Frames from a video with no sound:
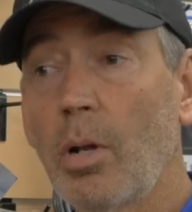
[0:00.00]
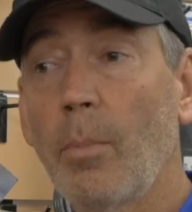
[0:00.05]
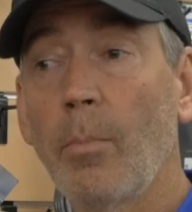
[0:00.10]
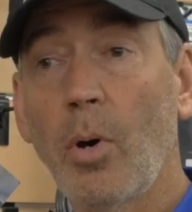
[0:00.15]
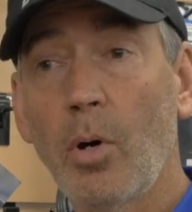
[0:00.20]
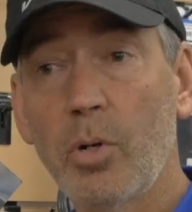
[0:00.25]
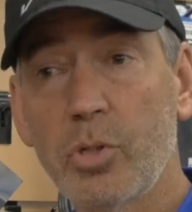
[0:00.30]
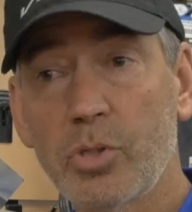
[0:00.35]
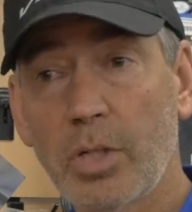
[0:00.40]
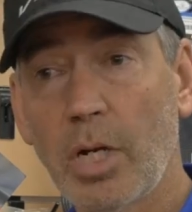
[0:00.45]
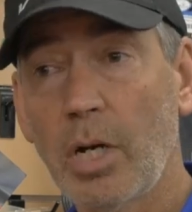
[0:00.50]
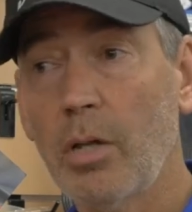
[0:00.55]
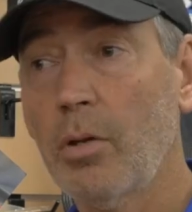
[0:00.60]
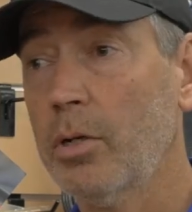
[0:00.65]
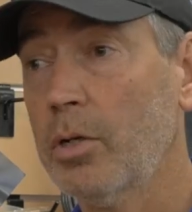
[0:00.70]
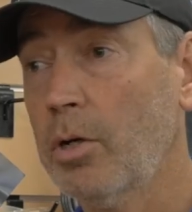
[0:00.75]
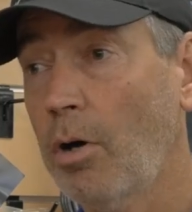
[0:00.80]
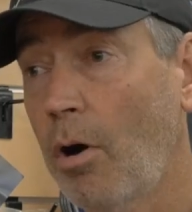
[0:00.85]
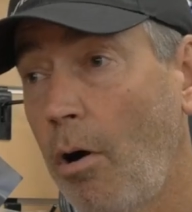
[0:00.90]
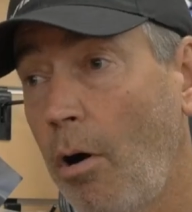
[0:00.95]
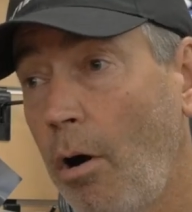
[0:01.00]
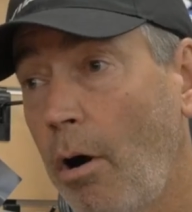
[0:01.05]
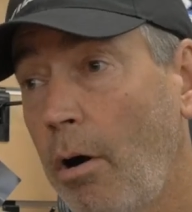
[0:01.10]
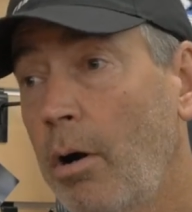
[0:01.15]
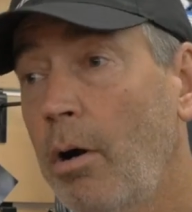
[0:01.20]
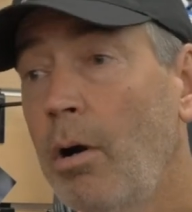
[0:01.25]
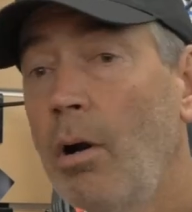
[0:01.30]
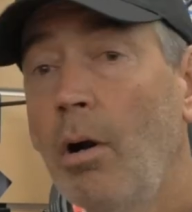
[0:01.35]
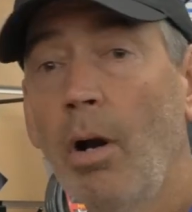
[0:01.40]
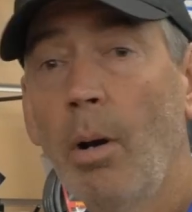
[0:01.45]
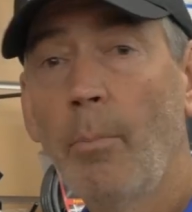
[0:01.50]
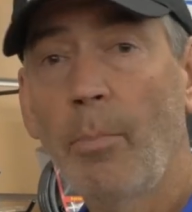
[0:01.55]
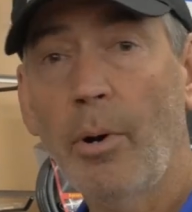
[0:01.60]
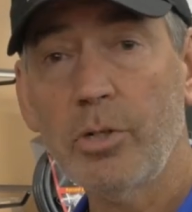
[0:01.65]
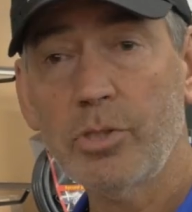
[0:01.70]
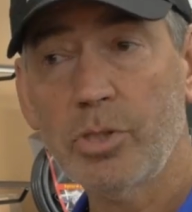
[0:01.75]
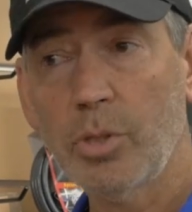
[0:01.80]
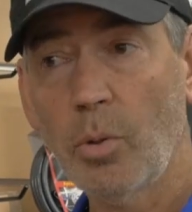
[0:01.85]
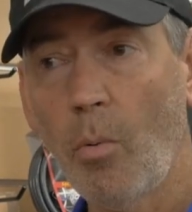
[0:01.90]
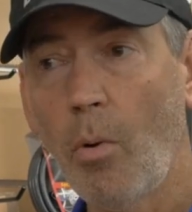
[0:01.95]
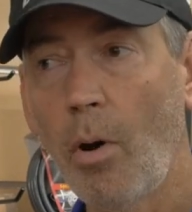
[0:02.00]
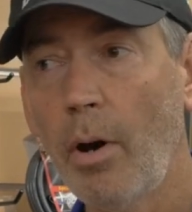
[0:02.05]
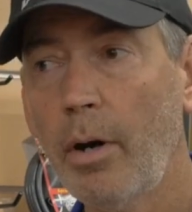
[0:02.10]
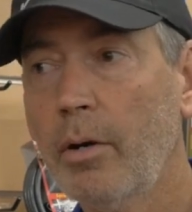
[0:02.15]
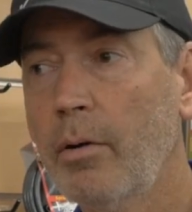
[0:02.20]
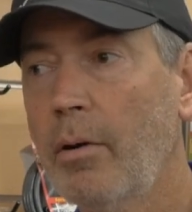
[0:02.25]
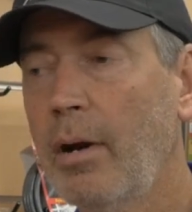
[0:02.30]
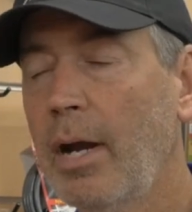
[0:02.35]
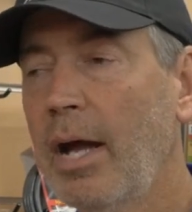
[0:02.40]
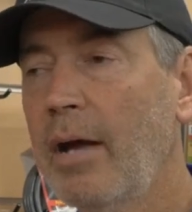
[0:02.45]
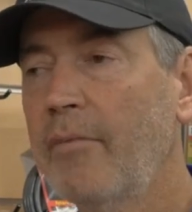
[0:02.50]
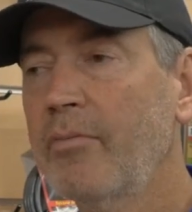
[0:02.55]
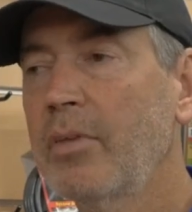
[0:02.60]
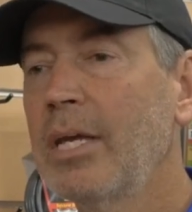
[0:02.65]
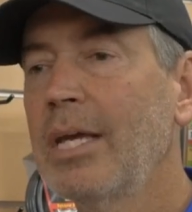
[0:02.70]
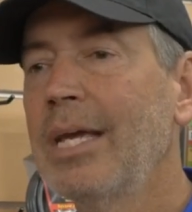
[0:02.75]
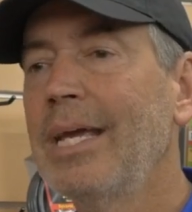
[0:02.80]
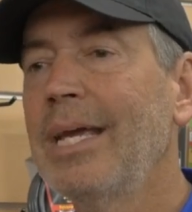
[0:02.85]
a motorcycle, a car, personal watercraft,